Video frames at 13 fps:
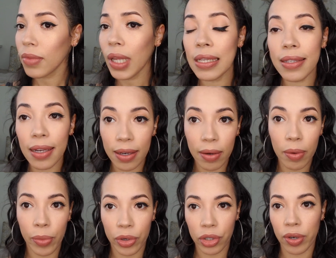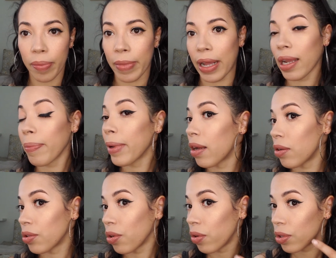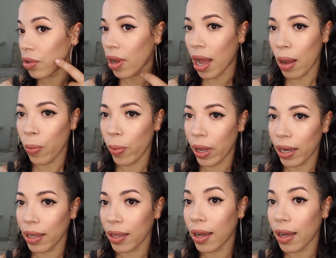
it's a little more dramatic because also I'm wearing